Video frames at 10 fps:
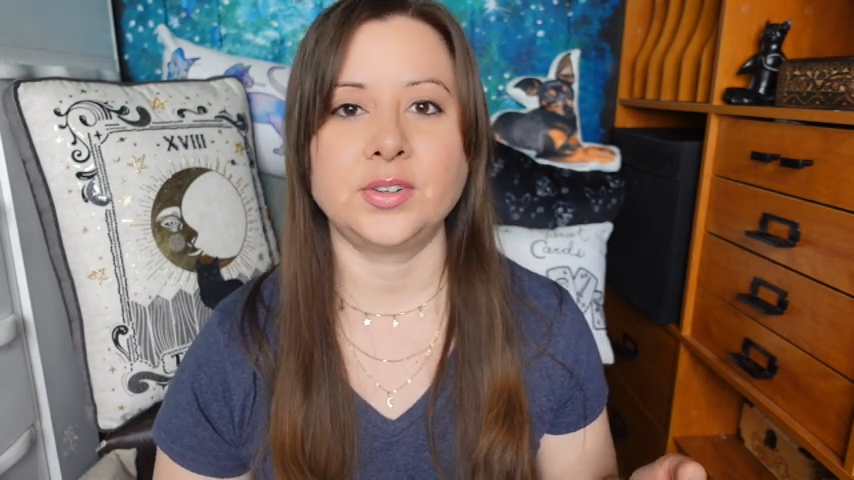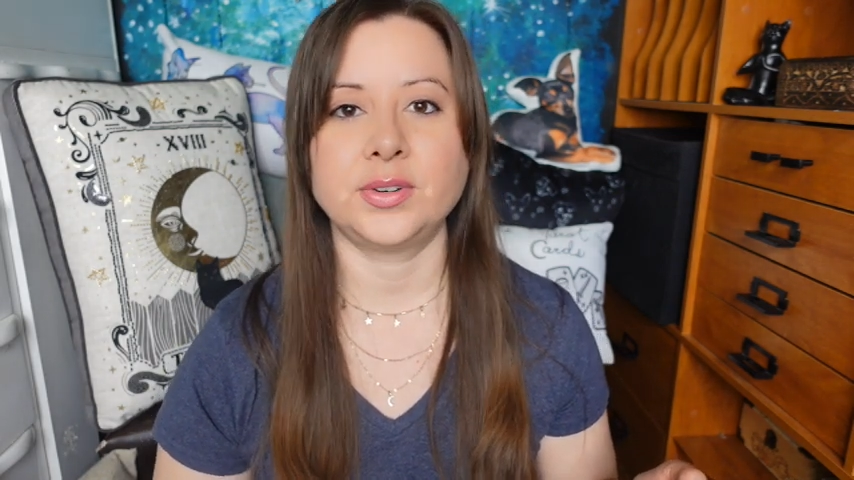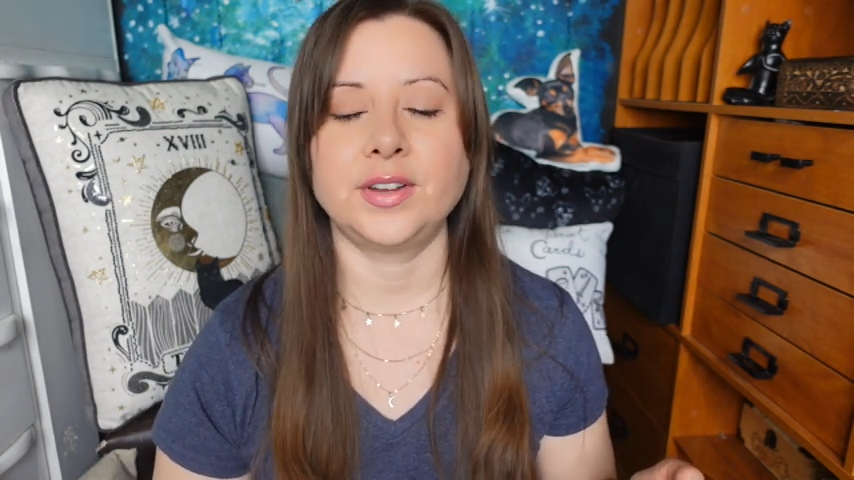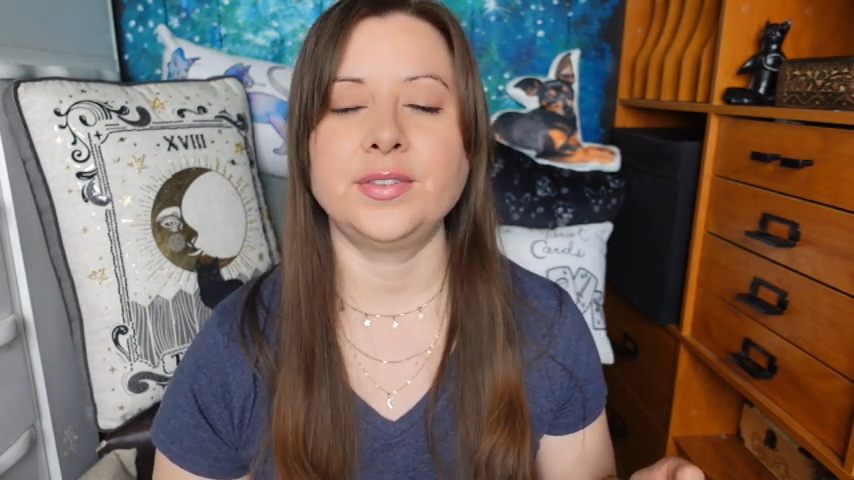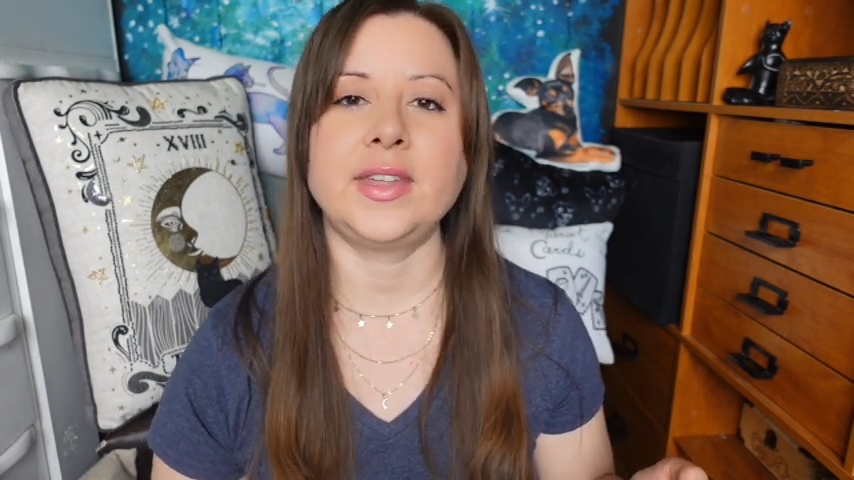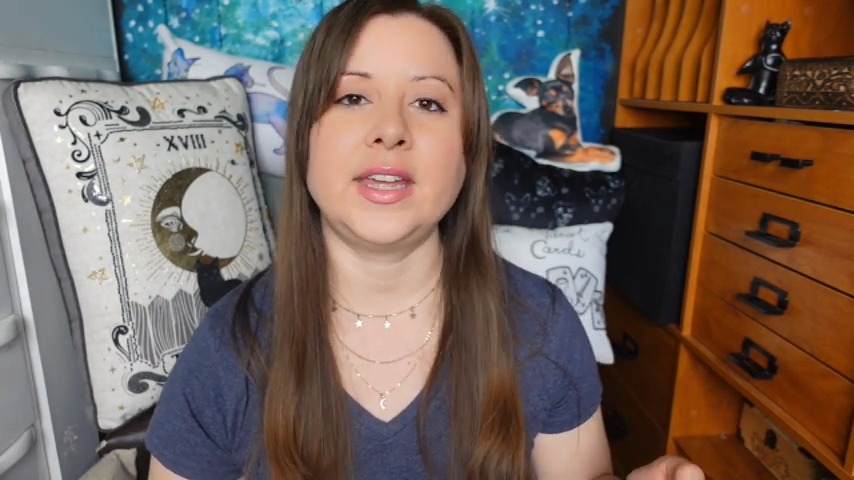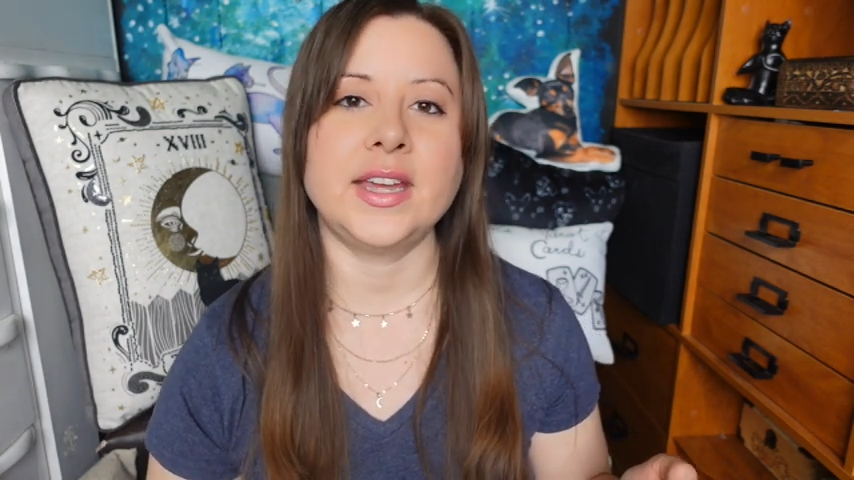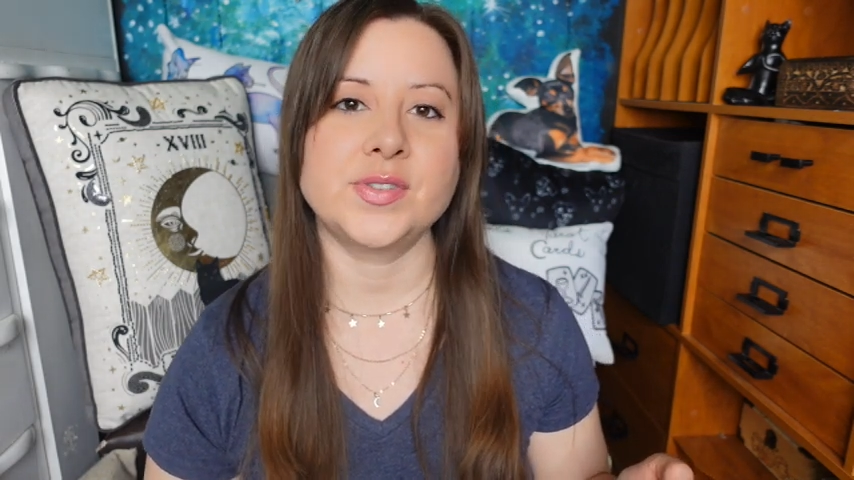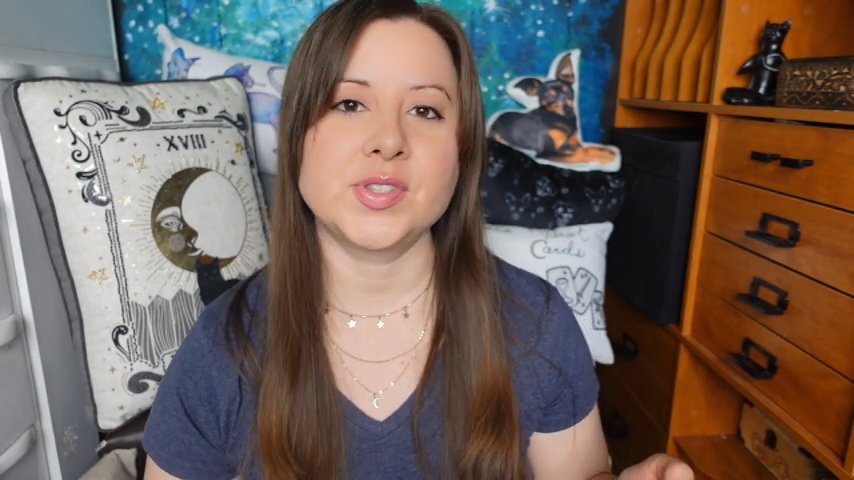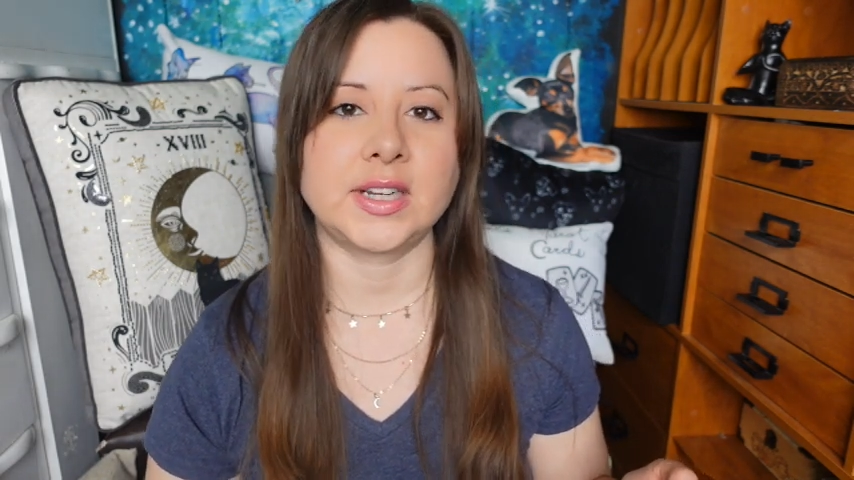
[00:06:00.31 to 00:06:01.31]
or if they
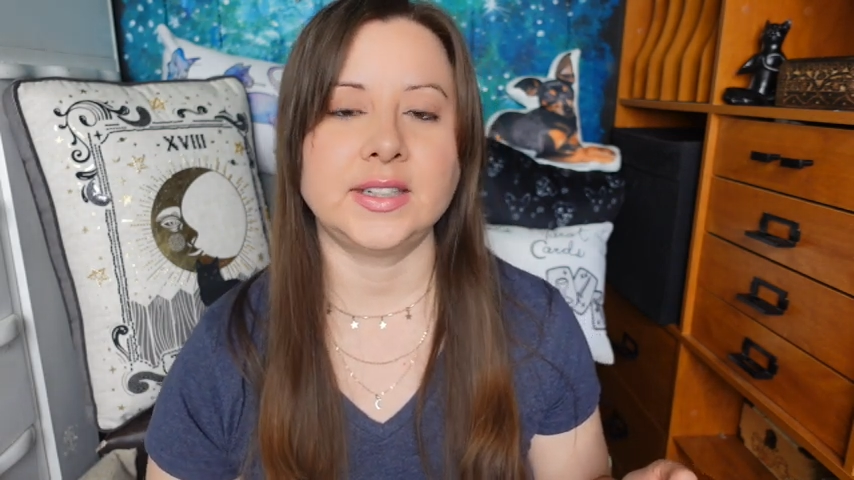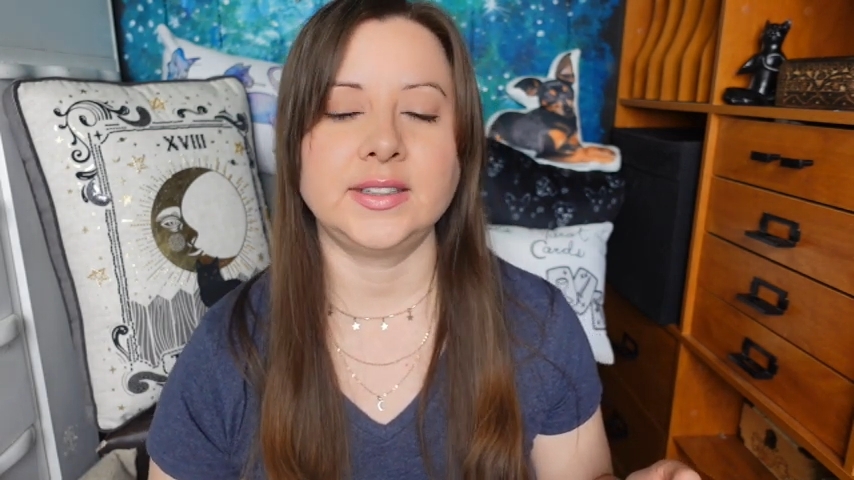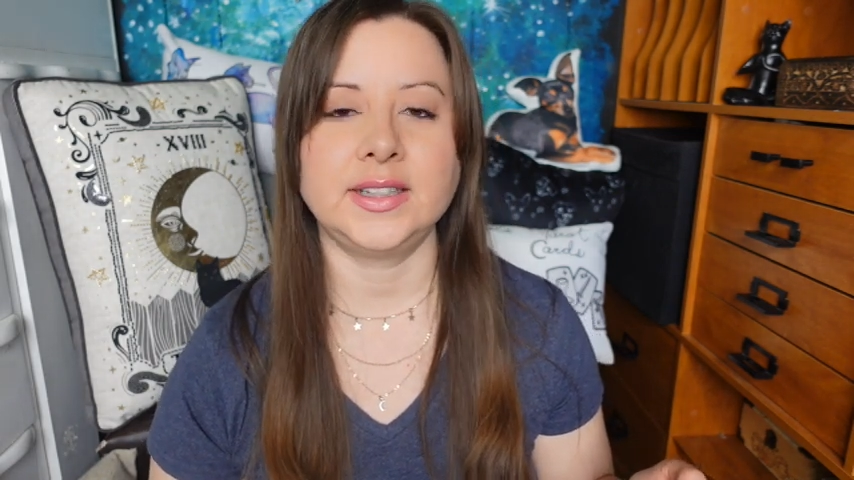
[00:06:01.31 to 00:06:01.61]
have suddenly